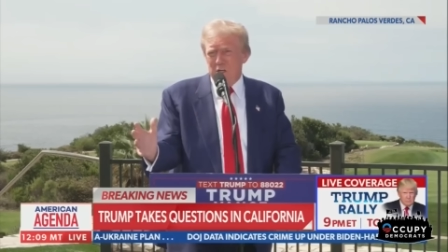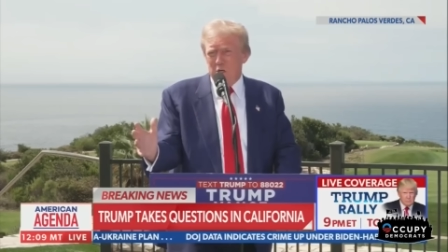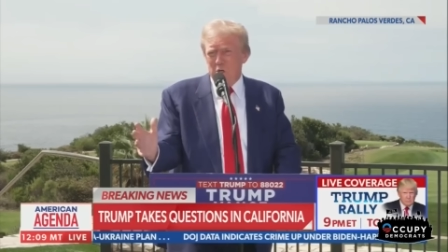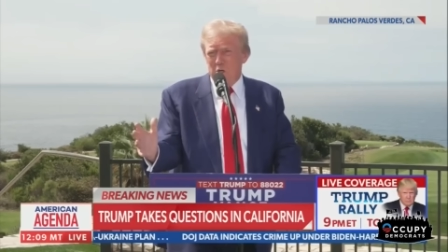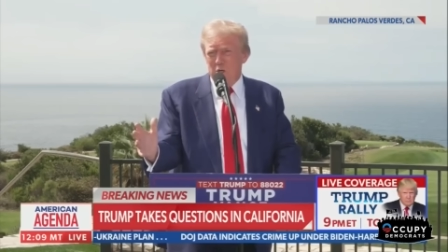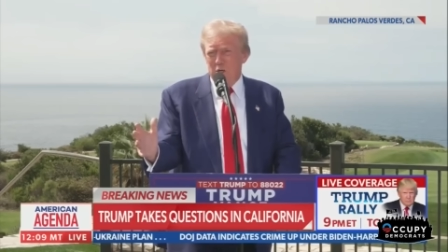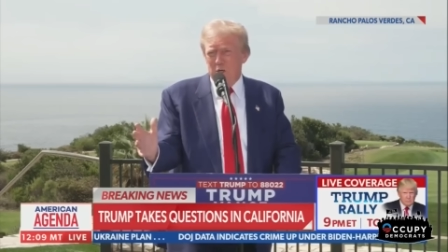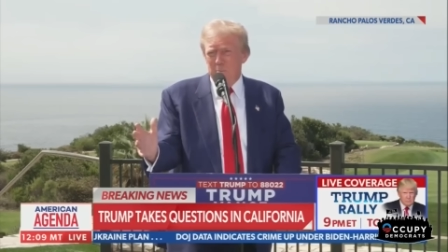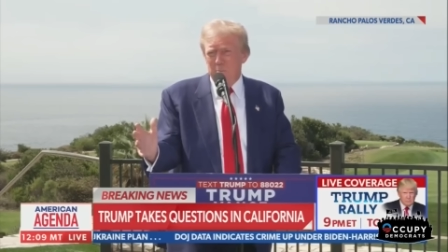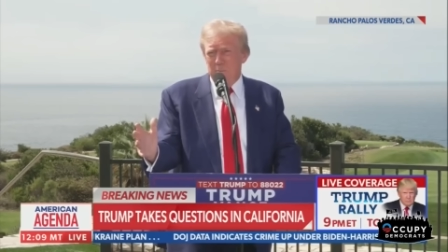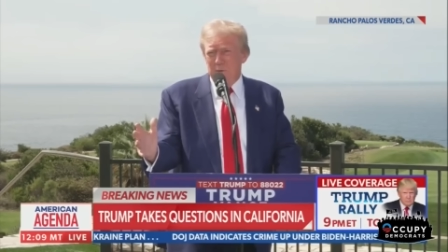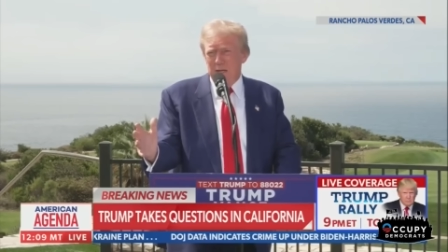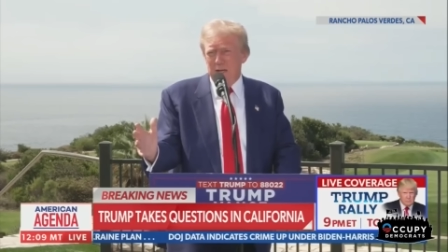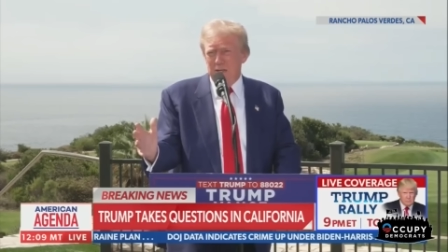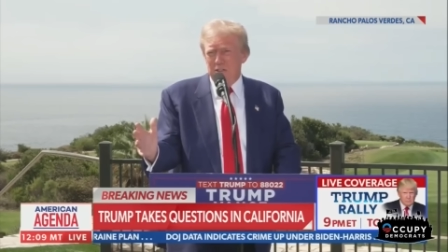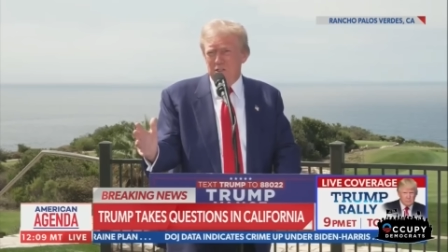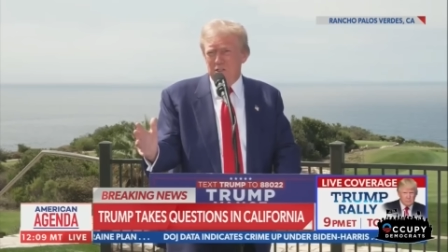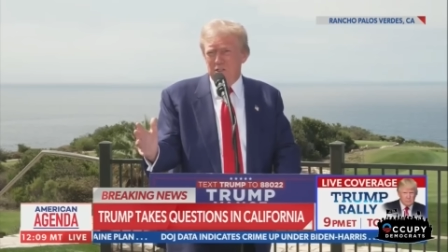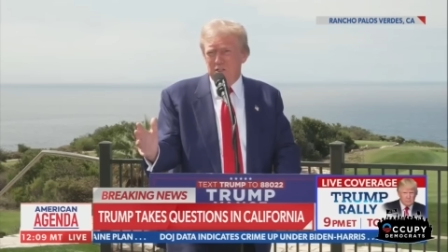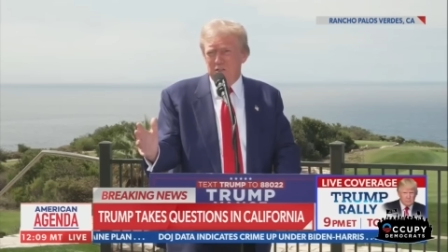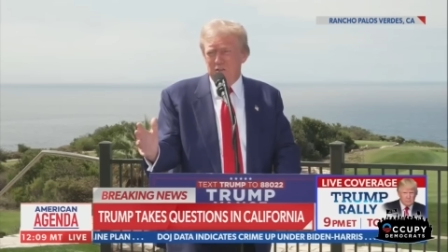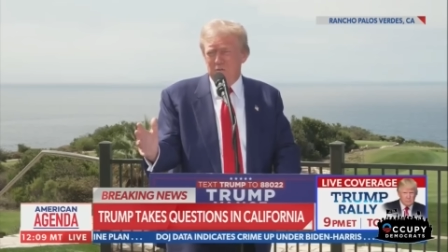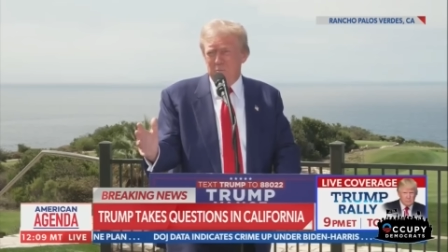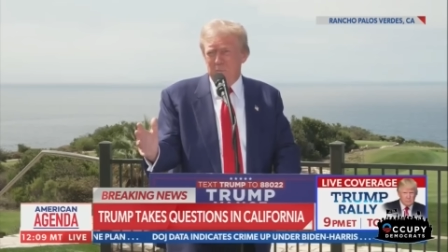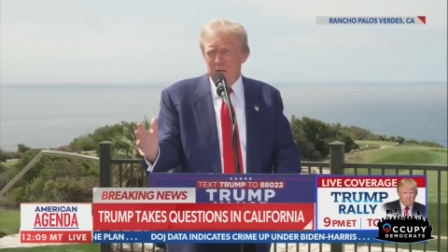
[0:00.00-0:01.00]
They call them
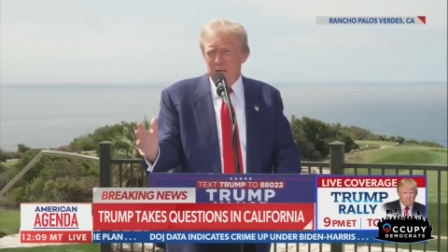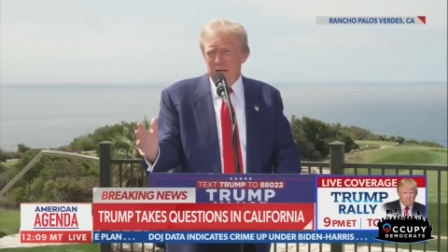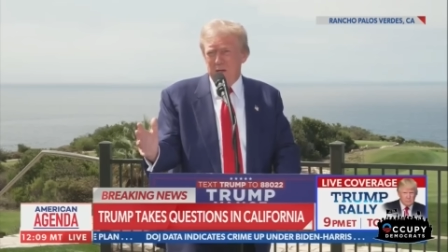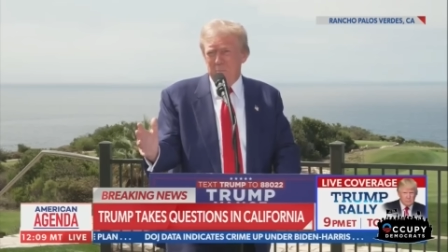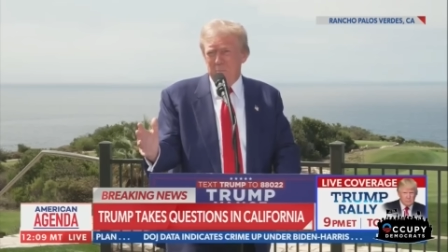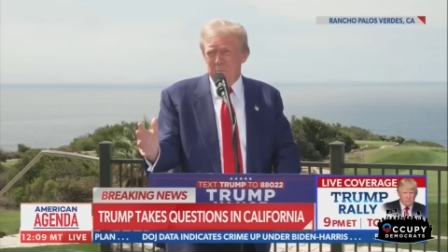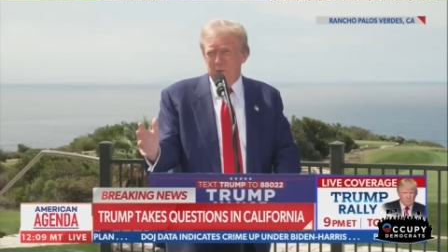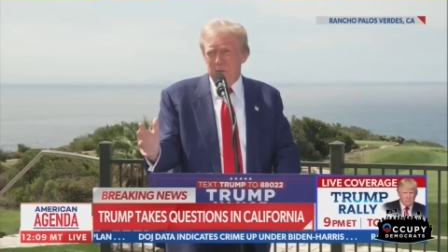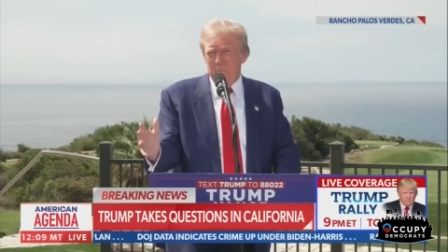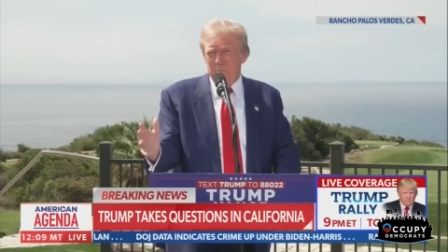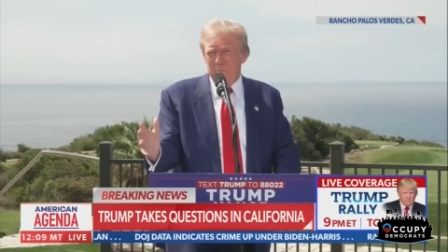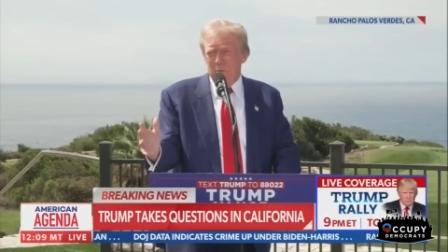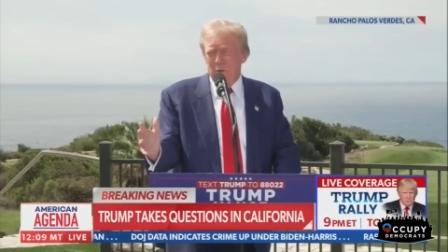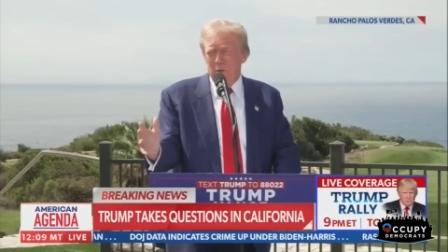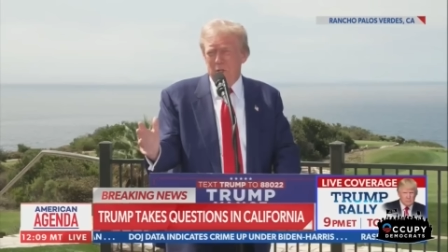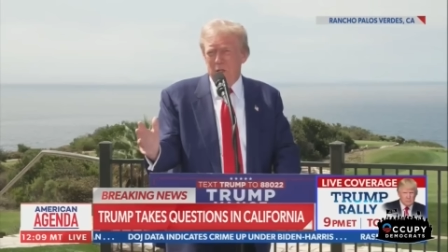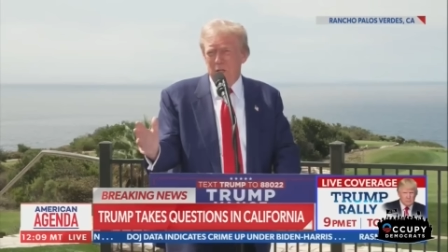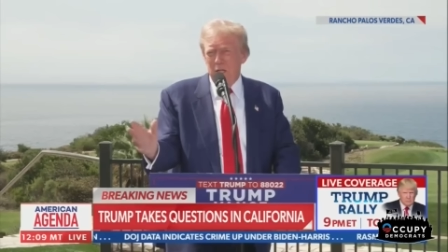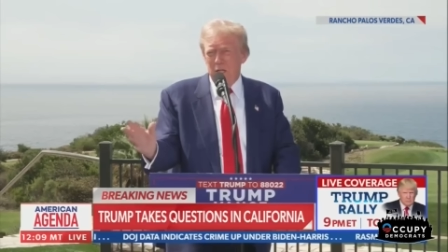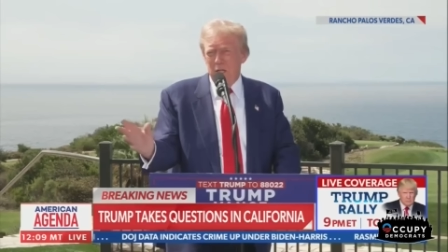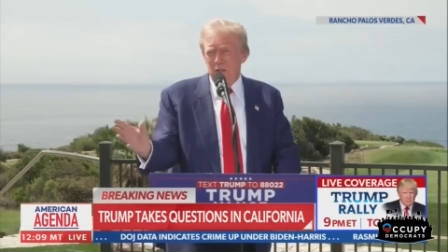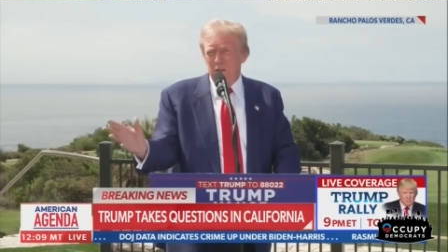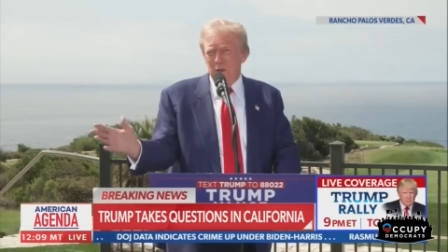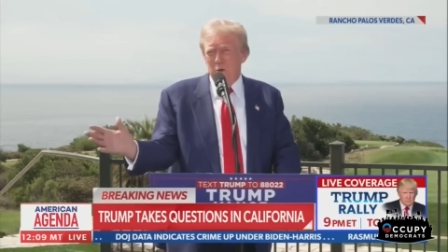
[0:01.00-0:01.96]
nests of bad people.